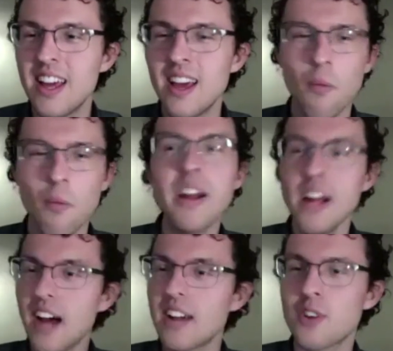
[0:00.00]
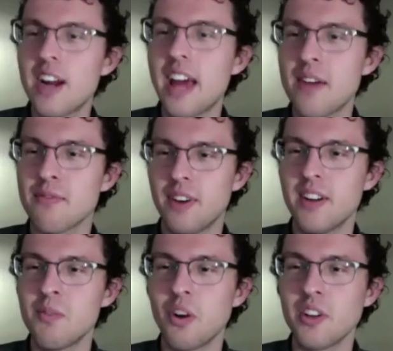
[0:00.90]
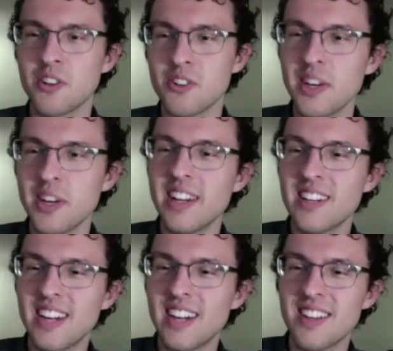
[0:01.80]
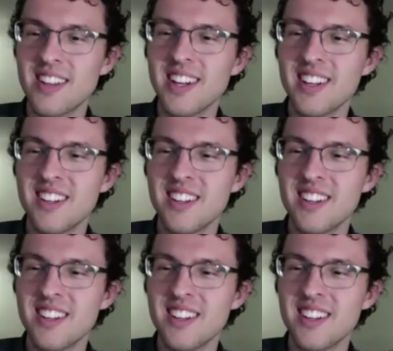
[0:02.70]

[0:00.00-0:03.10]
why not try to have fun while you're doing it kind of thing.